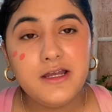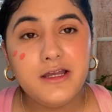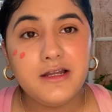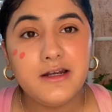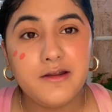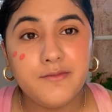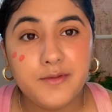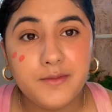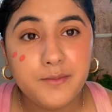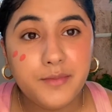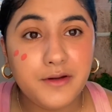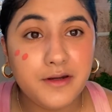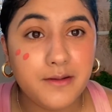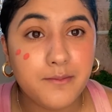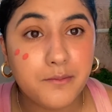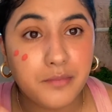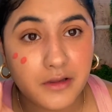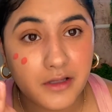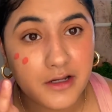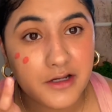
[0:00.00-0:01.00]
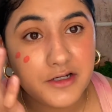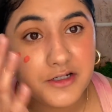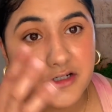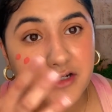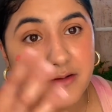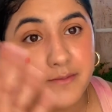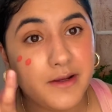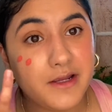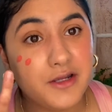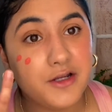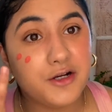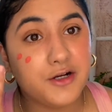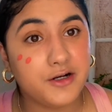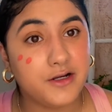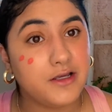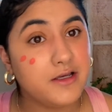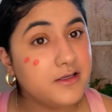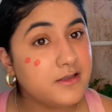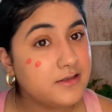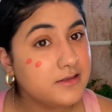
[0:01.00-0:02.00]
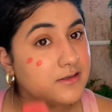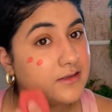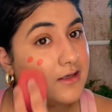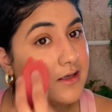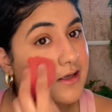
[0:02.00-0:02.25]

and I've been putting blush in my crease,